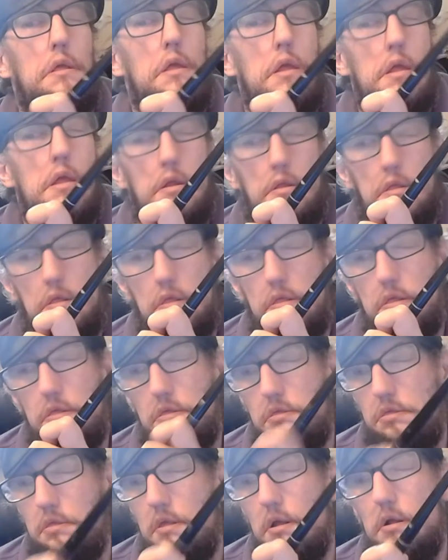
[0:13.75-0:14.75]
It's
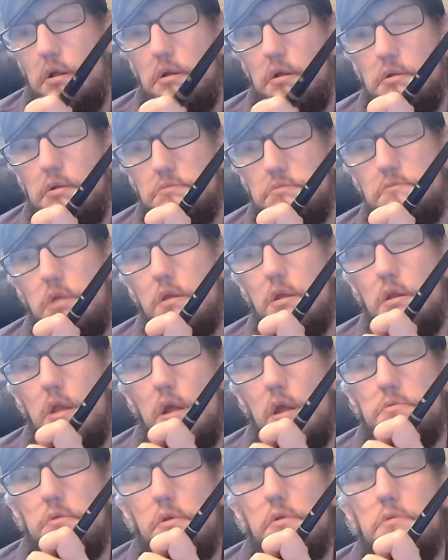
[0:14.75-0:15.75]
the
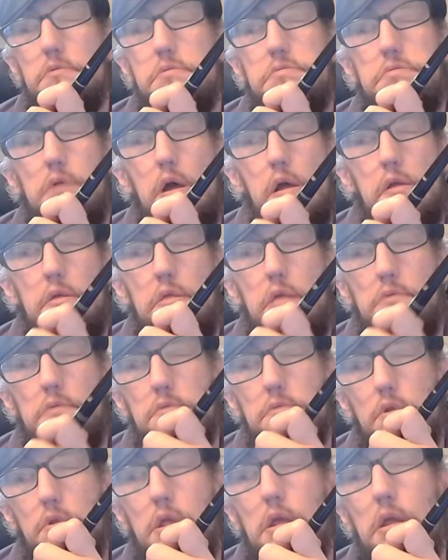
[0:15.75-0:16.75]

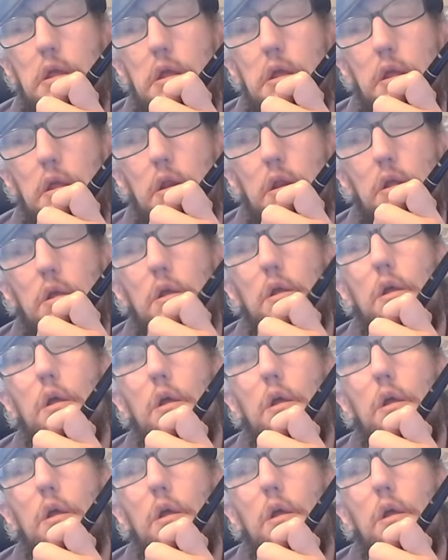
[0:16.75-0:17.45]
PW517